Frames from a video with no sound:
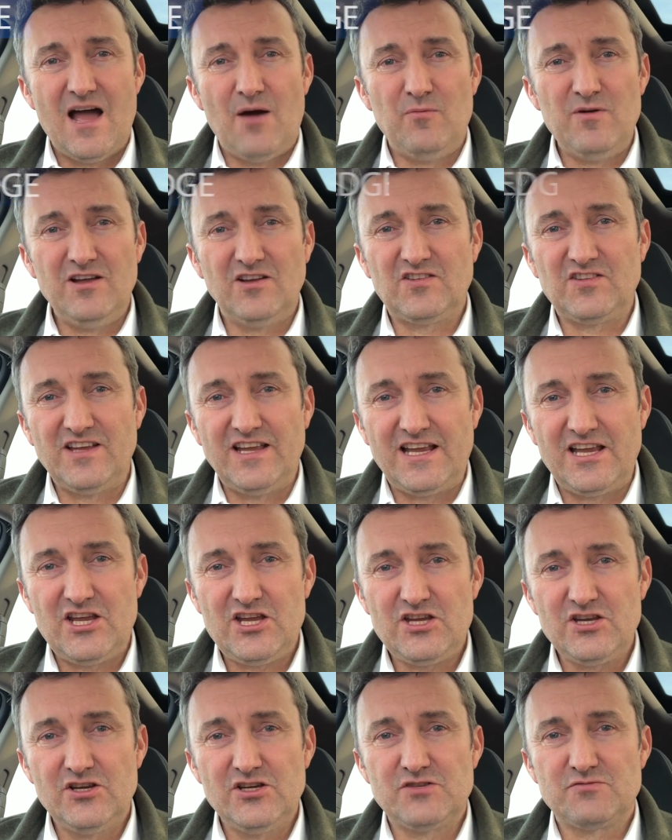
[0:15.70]
and we are seeing
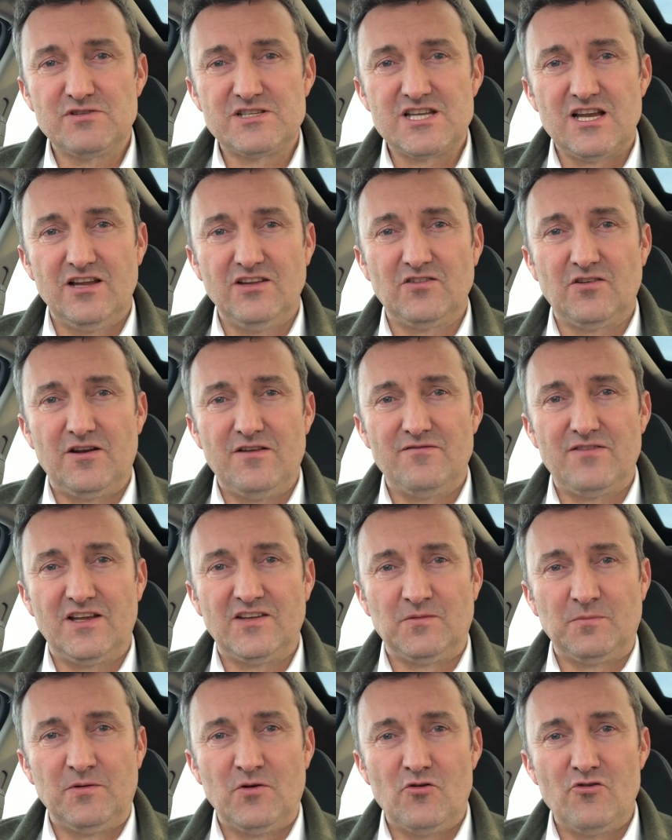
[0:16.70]
huge returns on
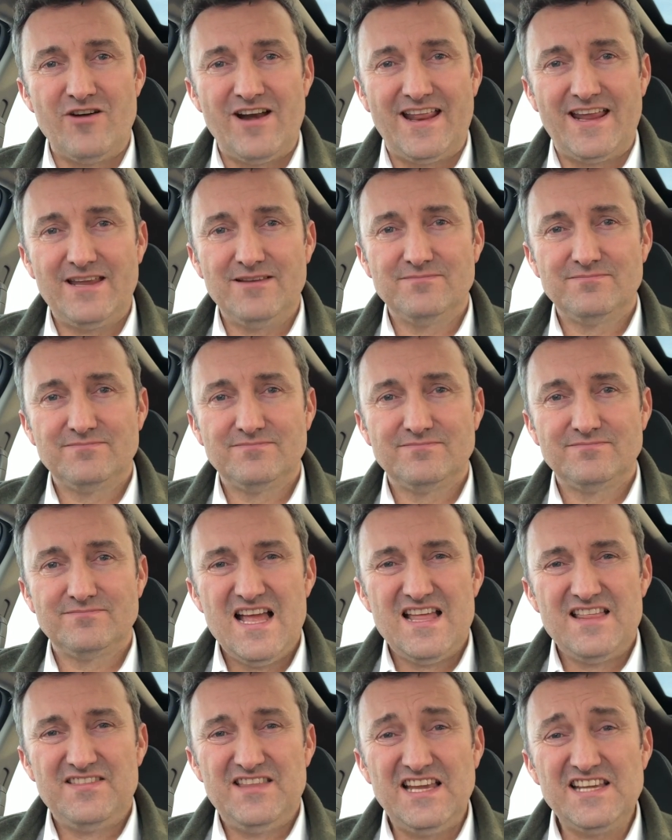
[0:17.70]
investment already.
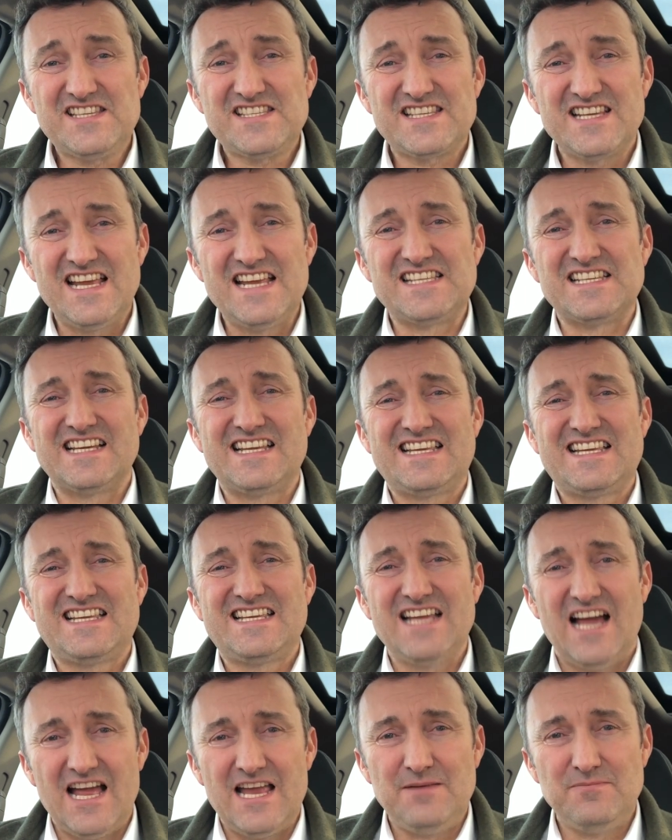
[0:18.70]
This is a
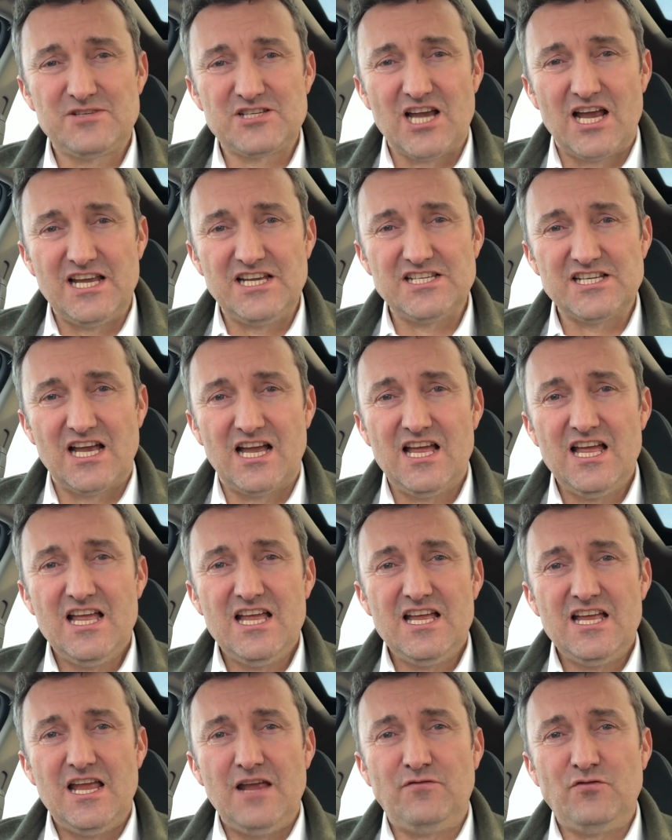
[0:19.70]
game changer.
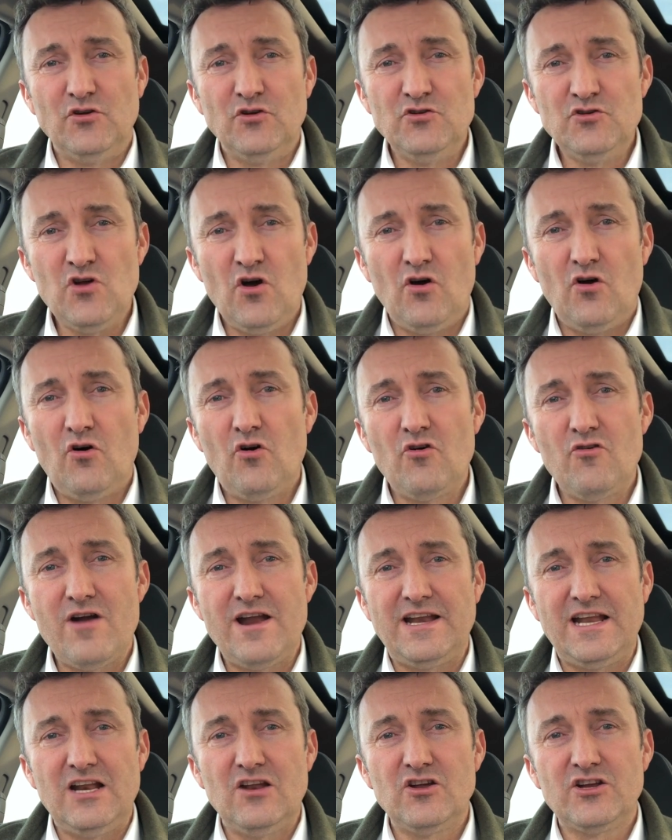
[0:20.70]
If you're not
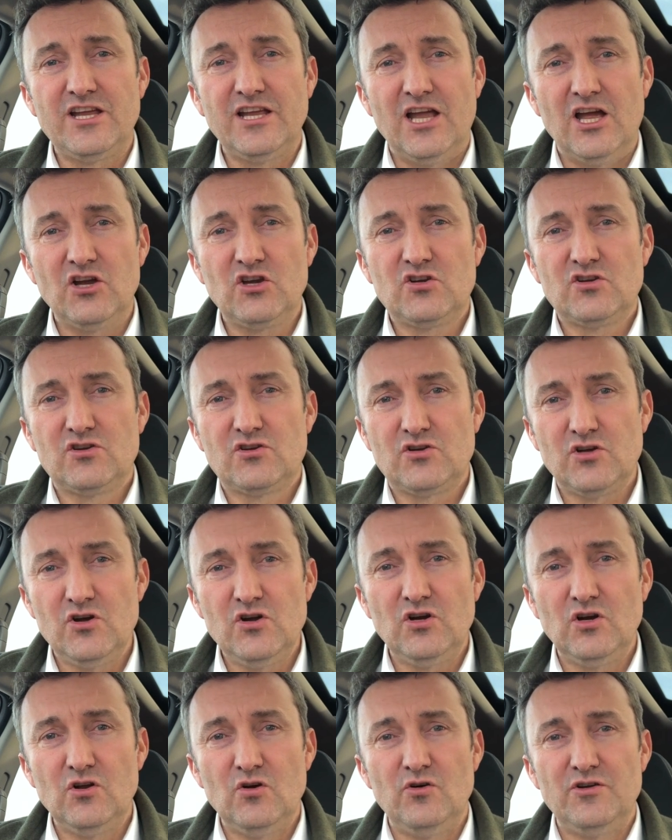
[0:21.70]
already looking at
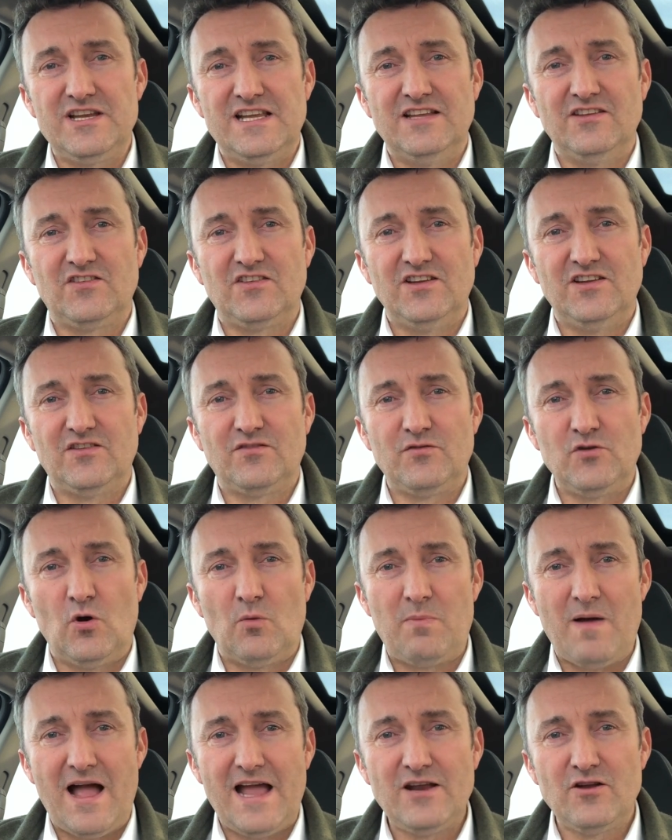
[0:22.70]
Google audiences for
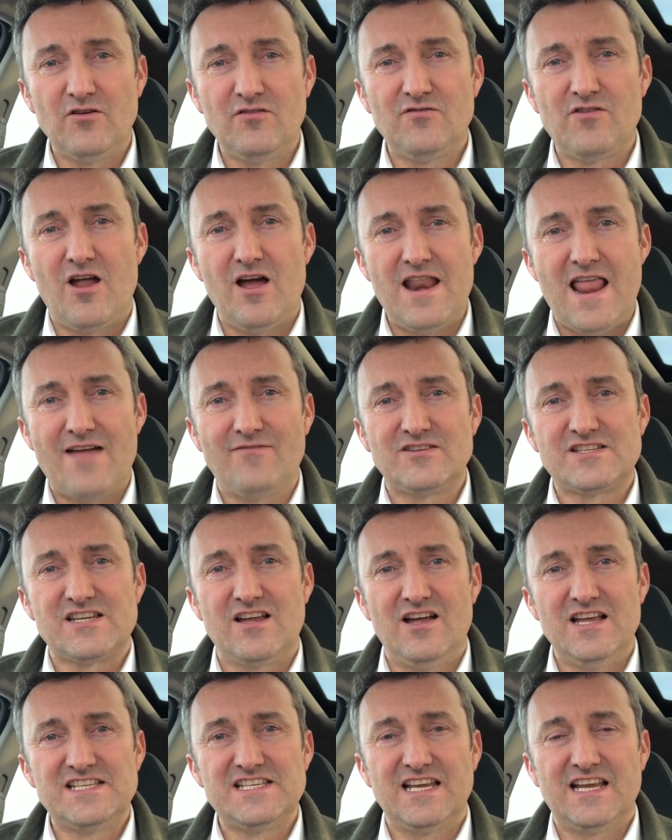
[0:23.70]
your paid online
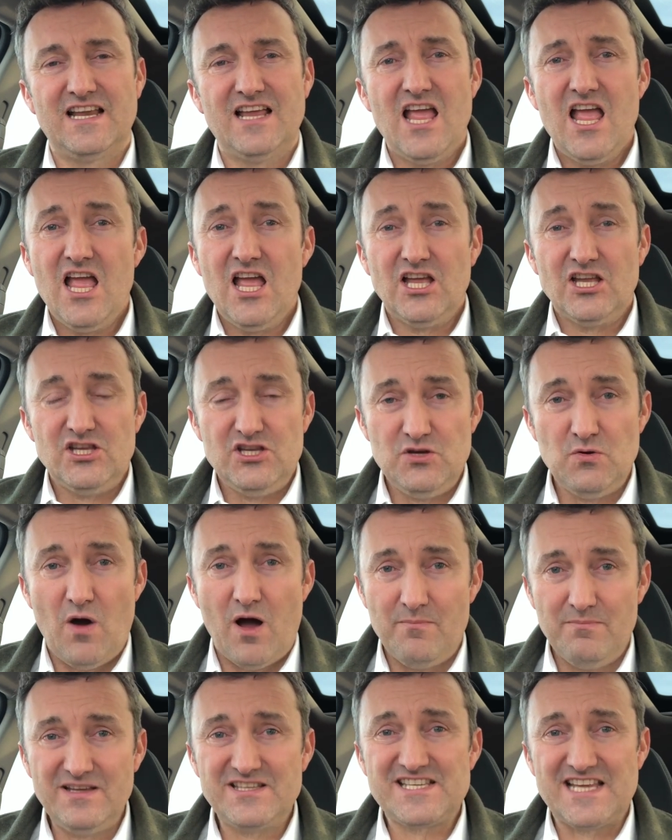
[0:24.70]
advertising, you
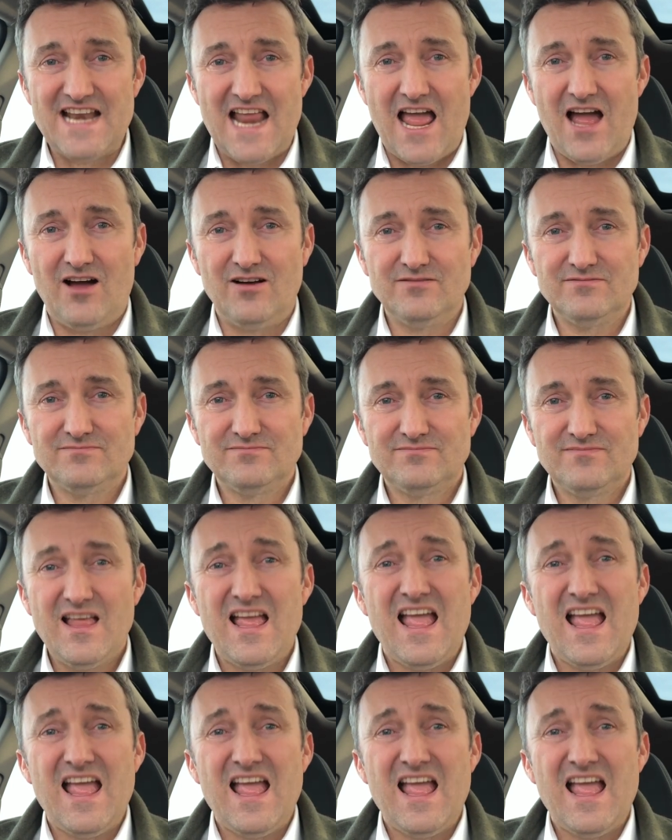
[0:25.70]
are missing out